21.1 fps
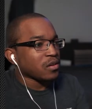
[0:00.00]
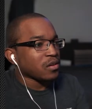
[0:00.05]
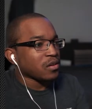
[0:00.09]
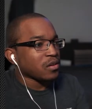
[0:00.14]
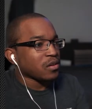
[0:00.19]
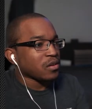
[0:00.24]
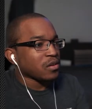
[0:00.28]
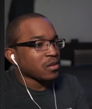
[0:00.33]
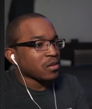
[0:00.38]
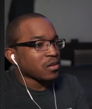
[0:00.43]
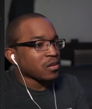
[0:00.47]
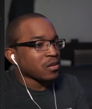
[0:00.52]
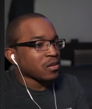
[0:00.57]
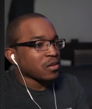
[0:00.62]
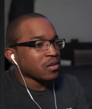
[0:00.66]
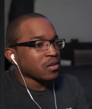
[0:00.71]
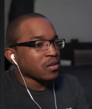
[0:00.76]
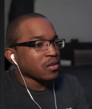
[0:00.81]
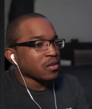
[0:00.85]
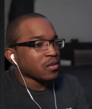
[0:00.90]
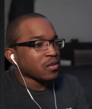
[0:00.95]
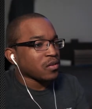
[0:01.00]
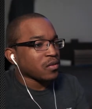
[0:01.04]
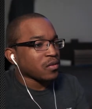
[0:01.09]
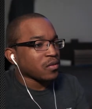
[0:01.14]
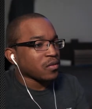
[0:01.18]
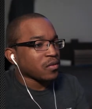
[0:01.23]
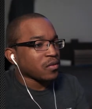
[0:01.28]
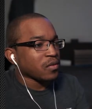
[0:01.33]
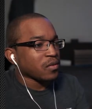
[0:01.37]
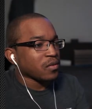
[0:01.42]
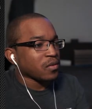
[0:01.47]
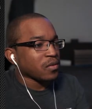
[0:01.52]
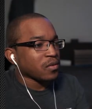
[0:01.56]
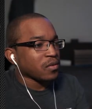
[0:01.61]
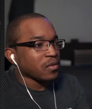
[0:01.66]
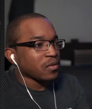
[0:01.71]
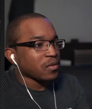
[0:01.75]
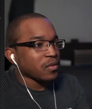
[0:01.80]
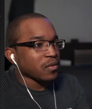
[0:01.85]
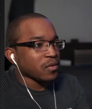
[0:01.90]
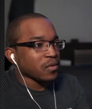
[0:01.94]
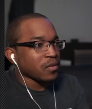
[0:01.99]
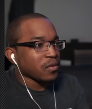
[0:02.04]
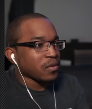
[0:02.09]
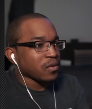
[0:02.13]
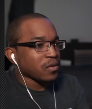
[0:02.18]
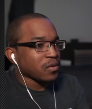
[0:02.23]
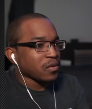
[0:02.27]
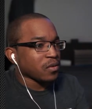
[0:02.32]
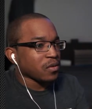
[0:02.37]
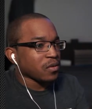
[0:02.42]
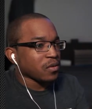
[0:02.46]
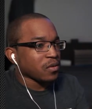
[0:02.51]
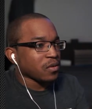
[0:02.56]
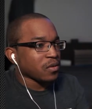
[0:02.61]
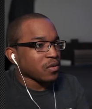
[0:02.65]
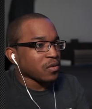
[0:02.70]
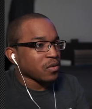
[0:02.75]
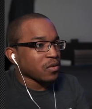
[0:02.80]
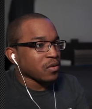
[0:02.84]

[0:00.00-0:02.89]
[no speech]